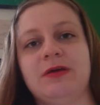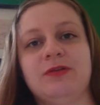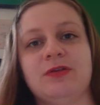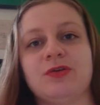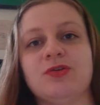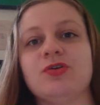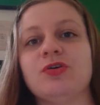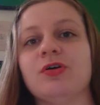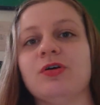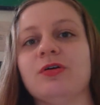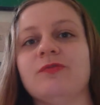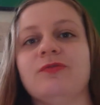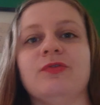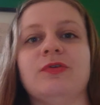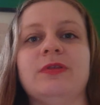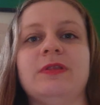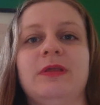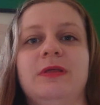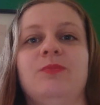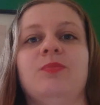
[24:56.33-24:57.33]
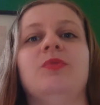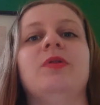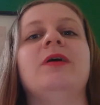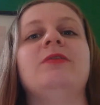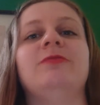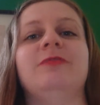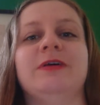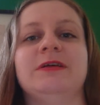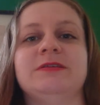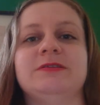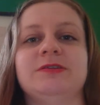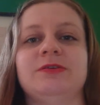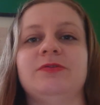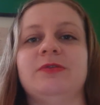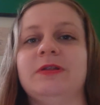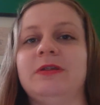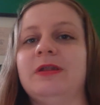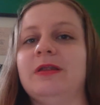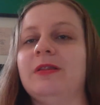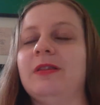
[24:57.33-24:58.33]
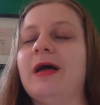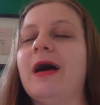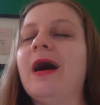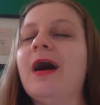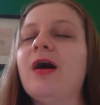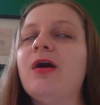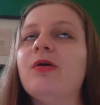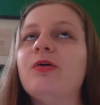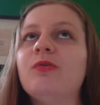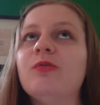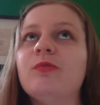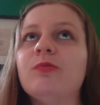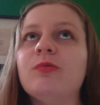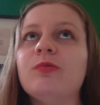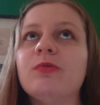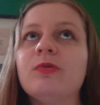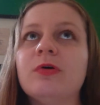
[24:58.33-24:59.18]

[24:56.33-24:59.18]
on the nerve or the blood vessel and allow